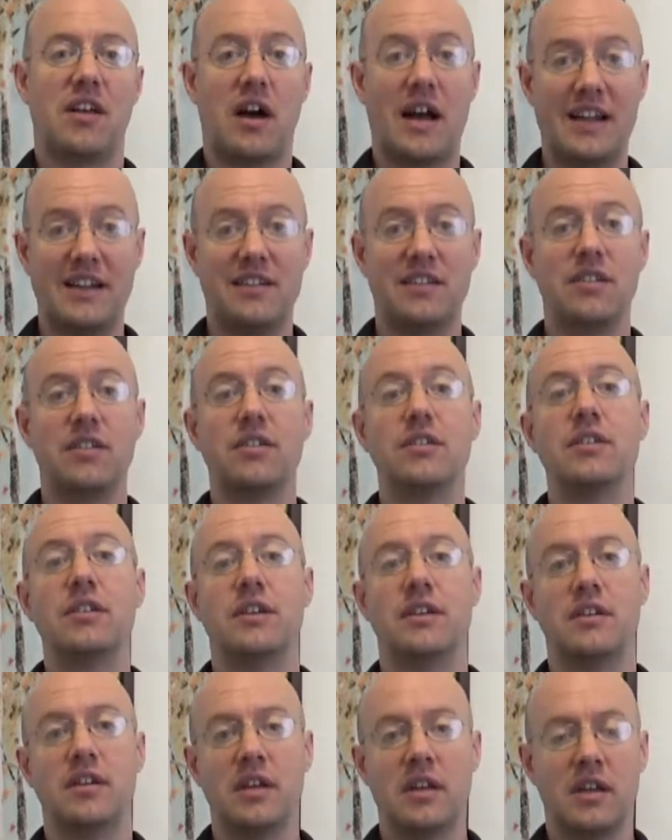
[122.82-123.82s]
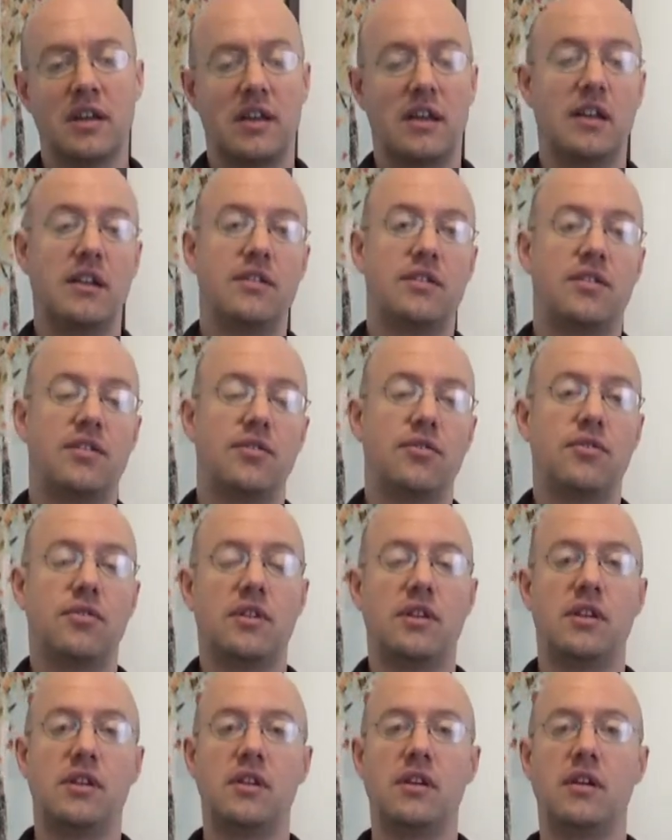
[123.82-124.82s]
ideally into
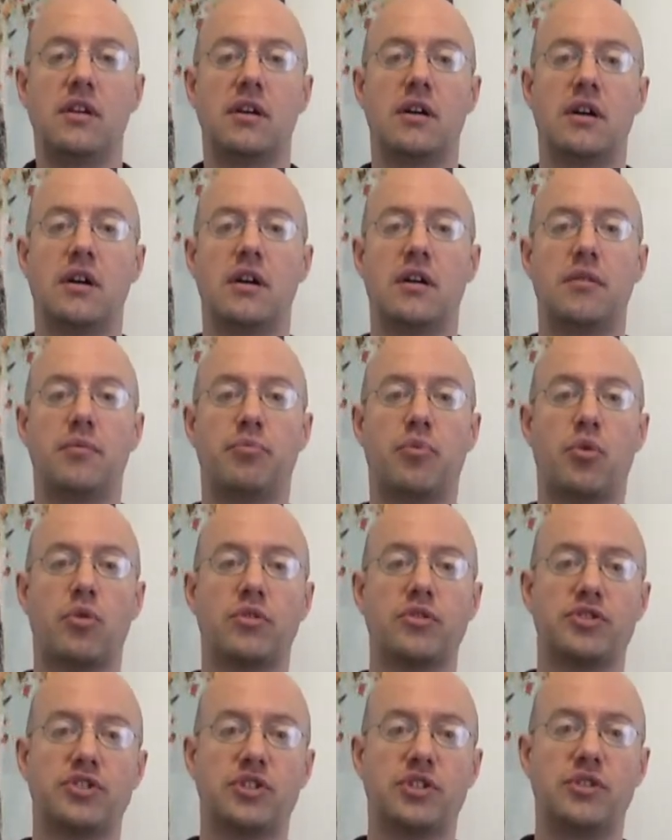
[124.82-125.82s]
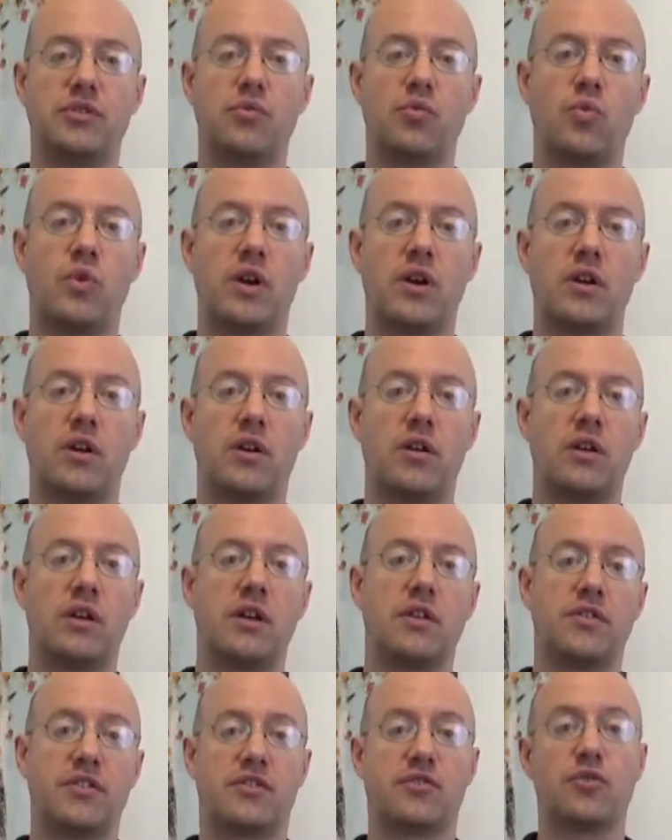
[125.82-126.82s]
the portion where
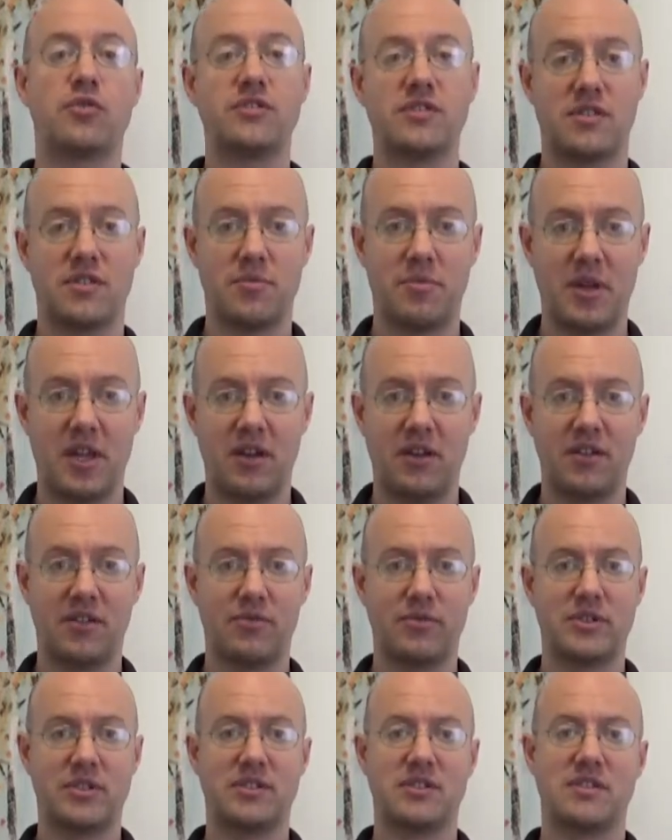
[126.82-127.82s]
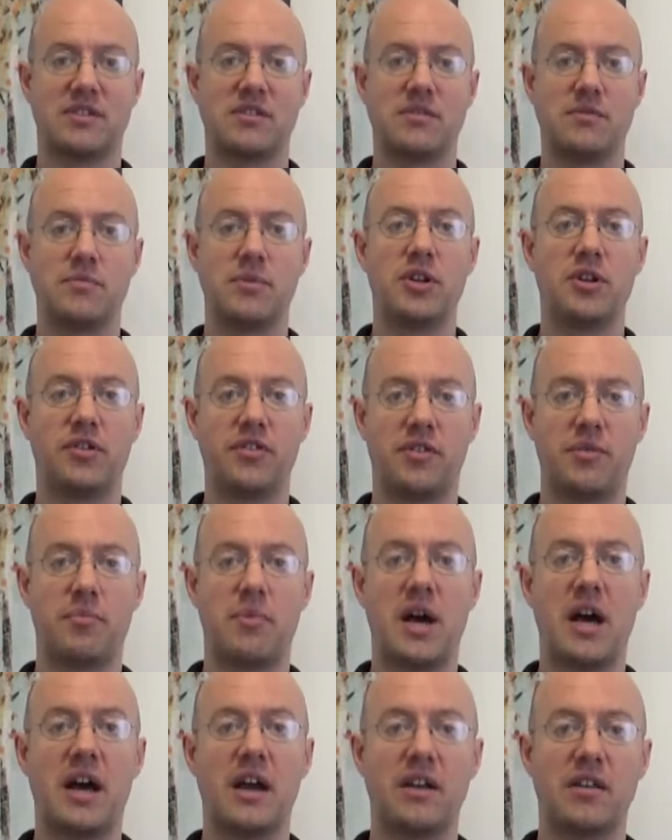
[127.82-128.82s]
the source of the pain is, which is in the middle of the
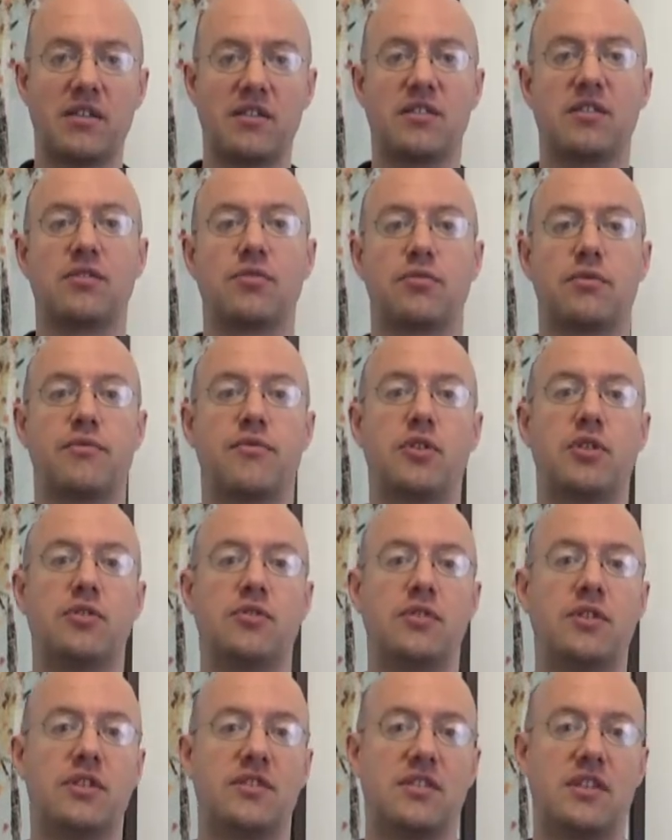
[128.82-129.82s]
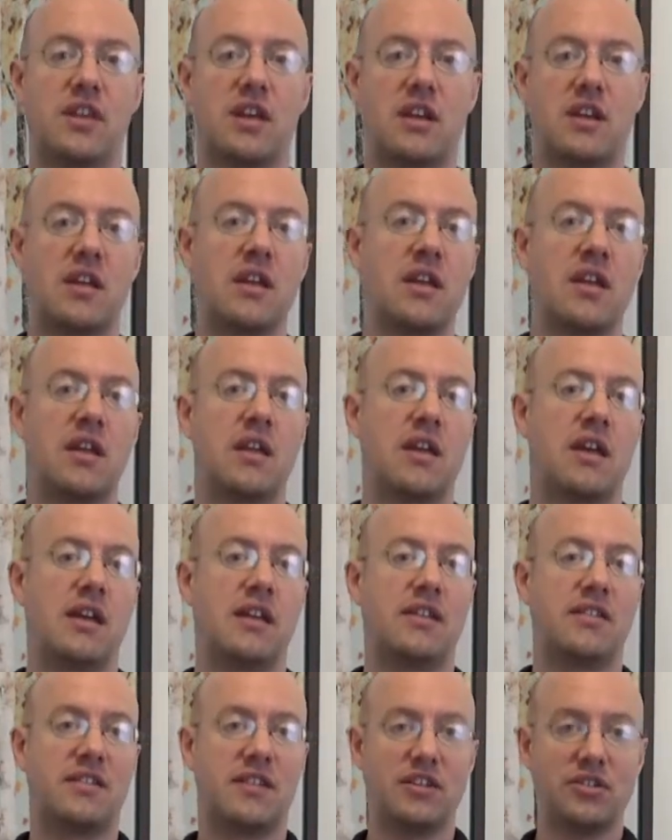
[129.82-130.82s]
back, this is referred to as, again, a
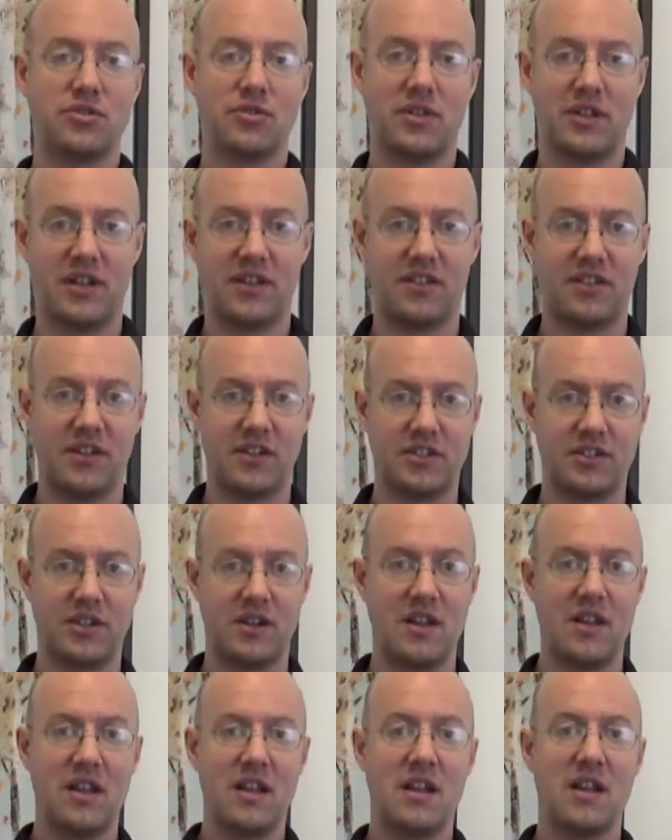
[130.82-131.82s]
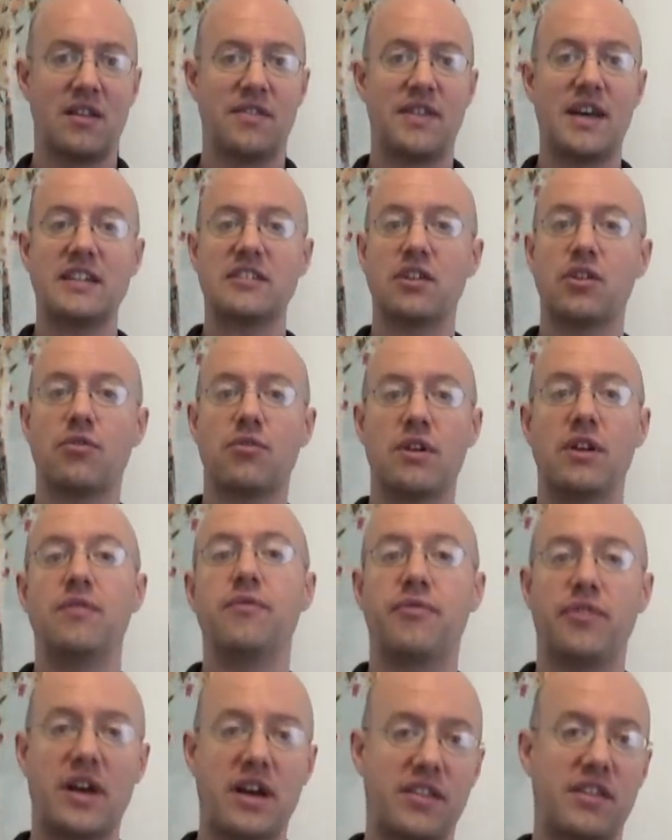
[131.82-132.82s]
centralization. That's a green
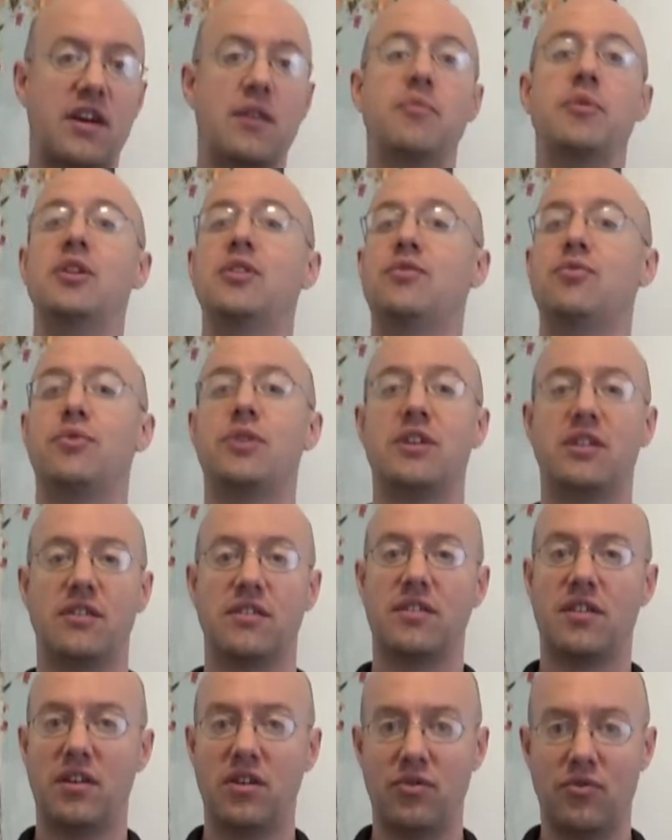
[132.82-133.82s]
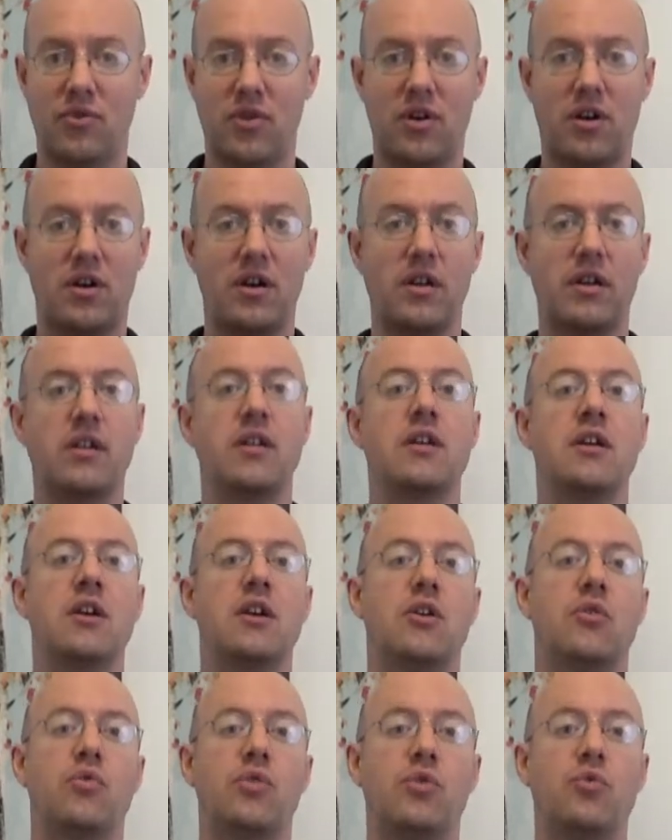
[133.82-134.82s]
flag. That means we continue on.
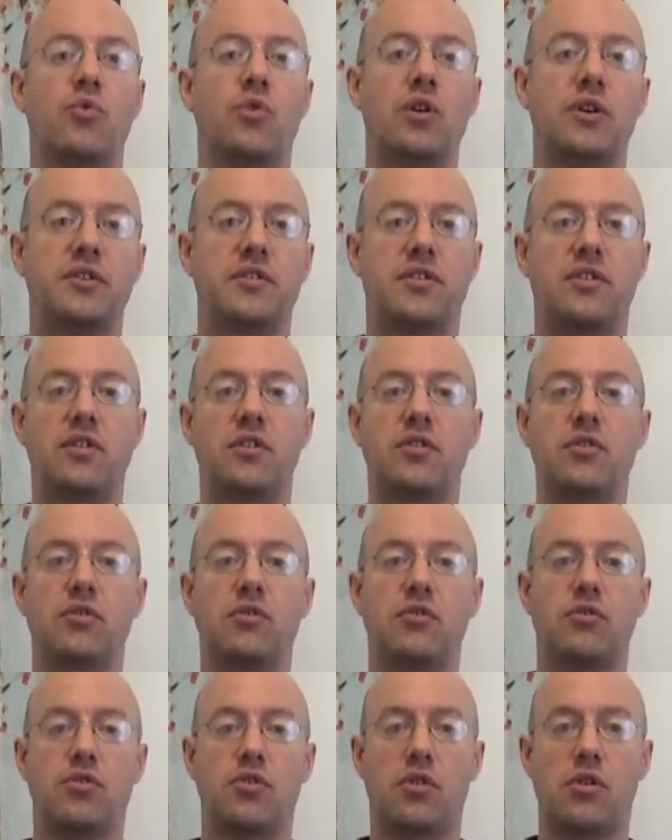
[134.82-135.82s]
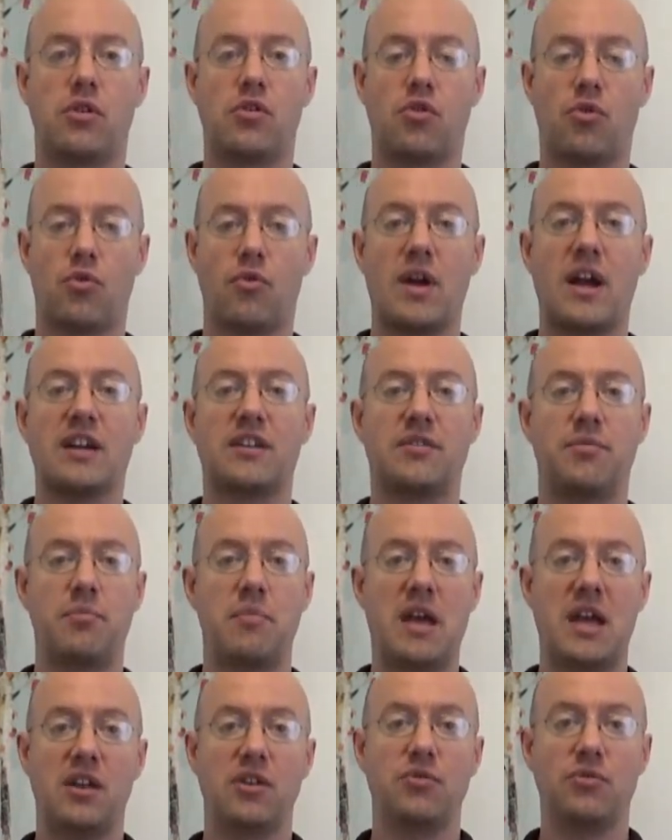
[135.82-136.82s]
We want to correct
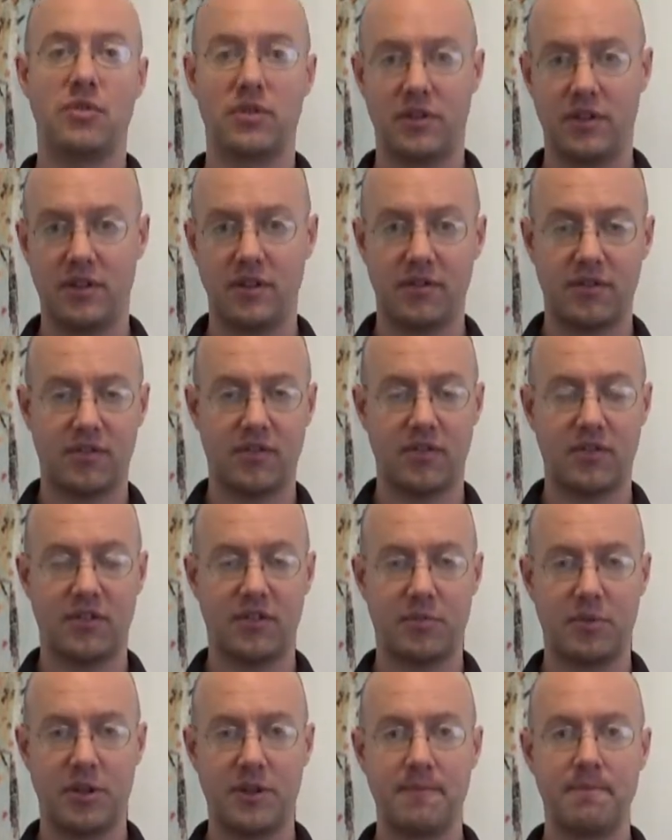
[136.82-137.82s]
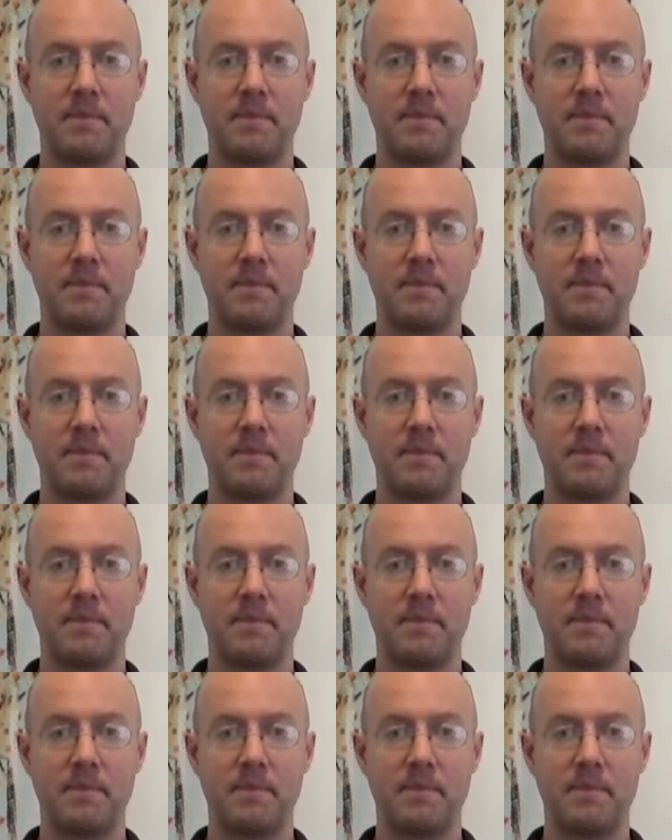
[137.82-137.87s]
manually, so to speak.